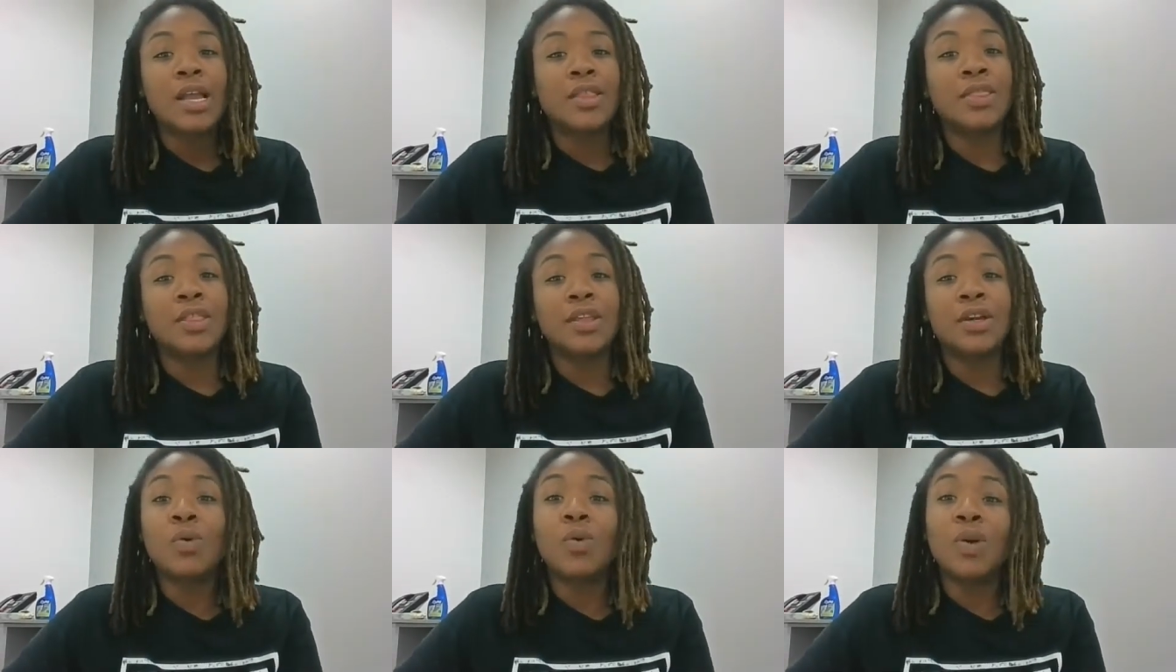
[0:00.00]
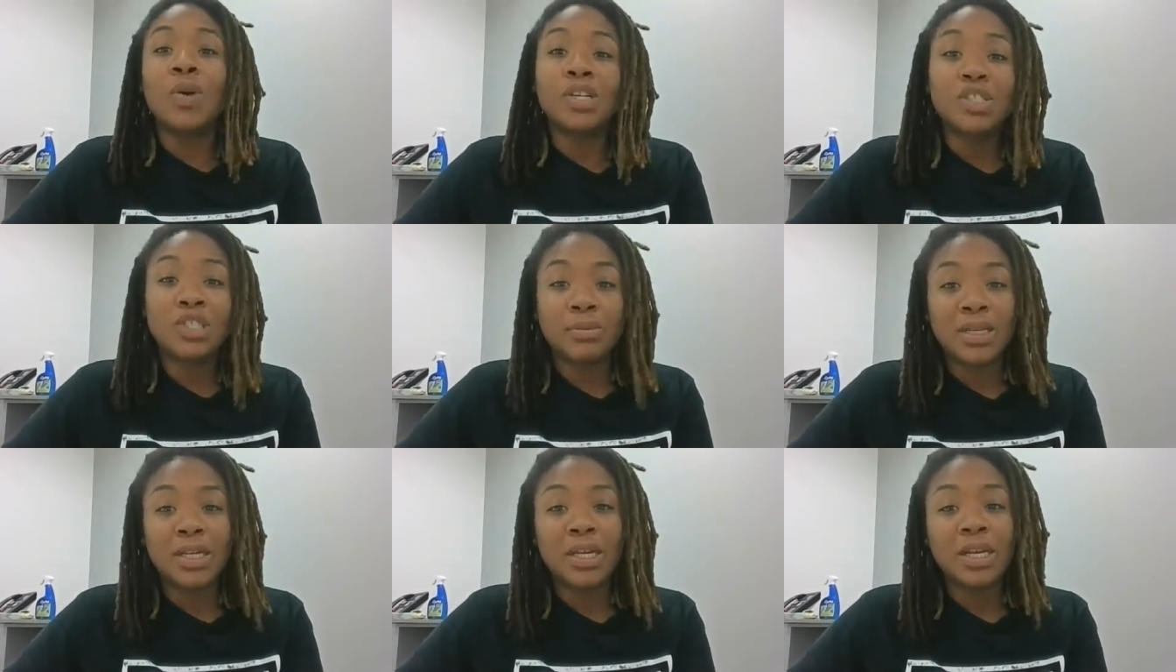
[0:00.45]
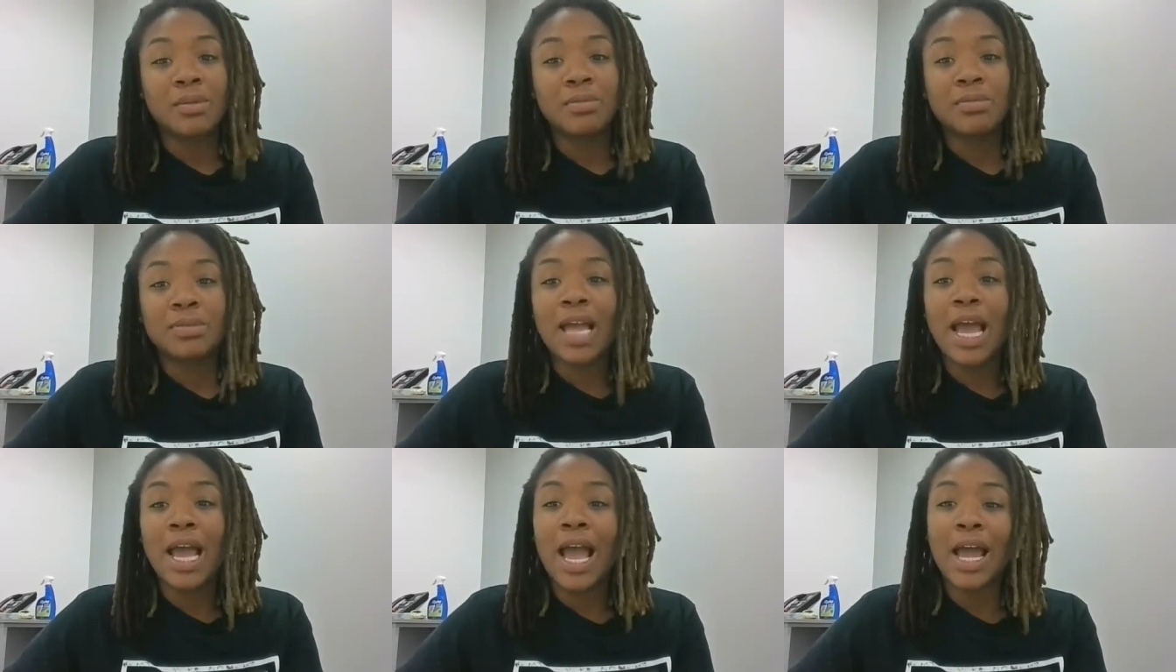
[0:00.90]
the question
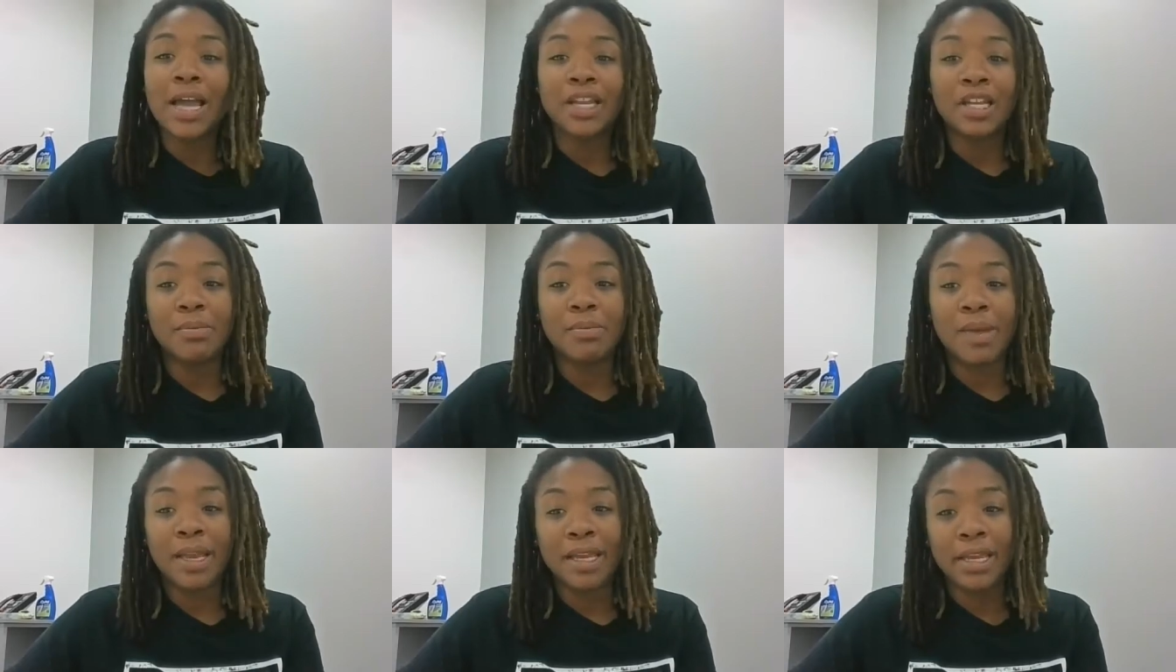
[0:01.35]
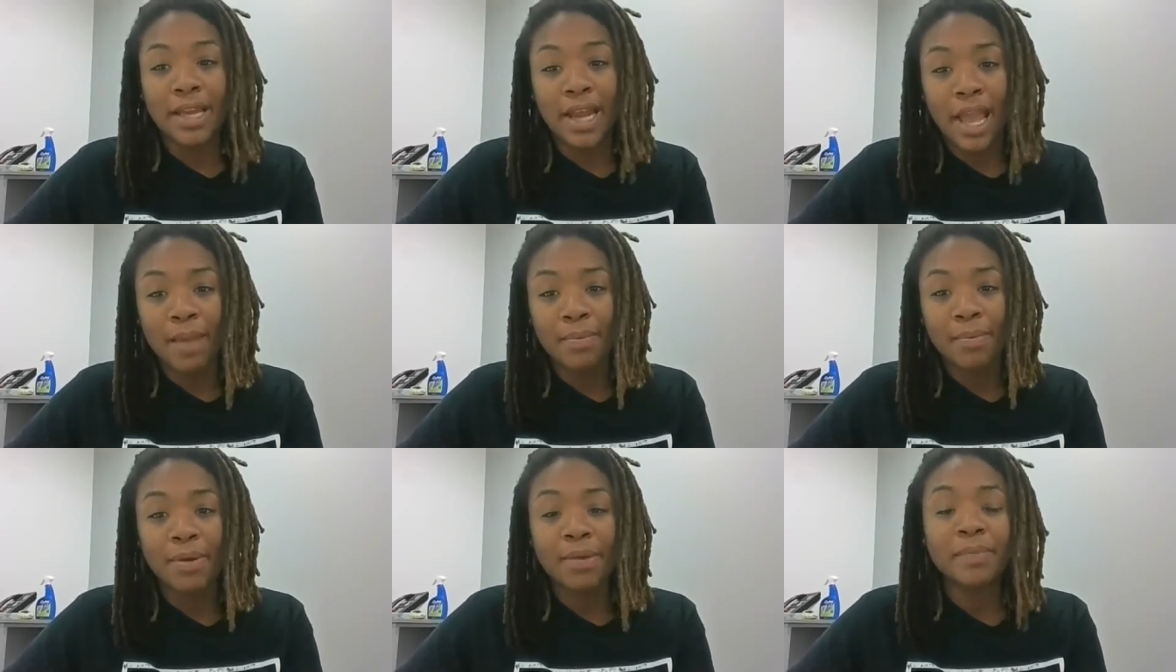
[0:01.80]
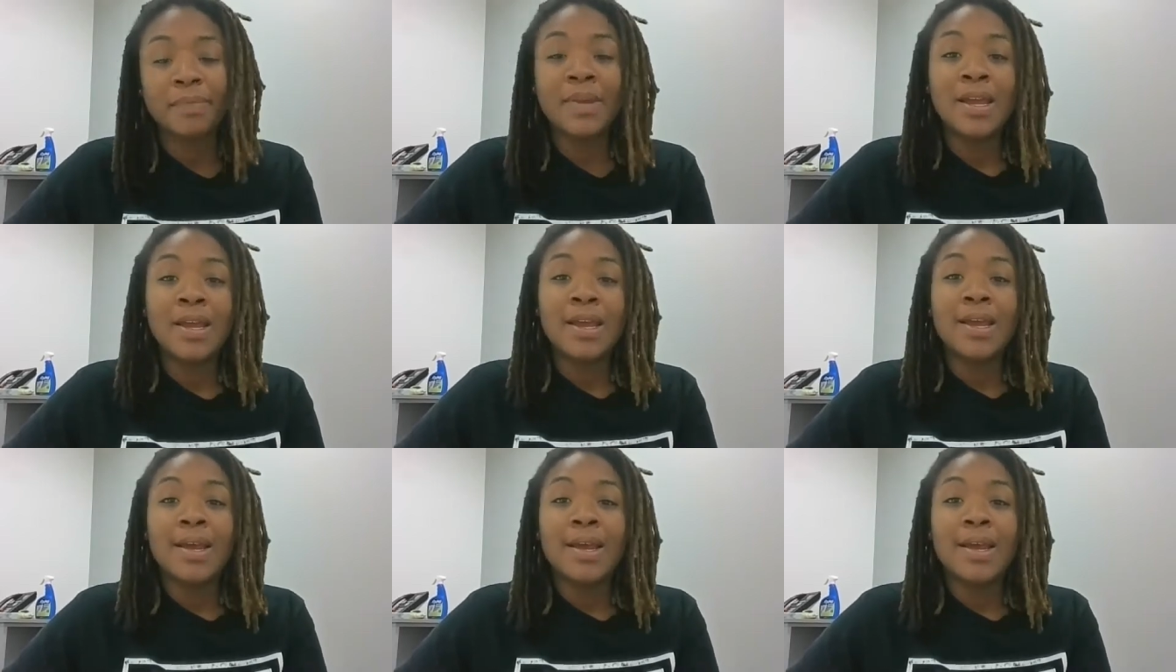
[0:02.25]
becomes, how do you make it happen?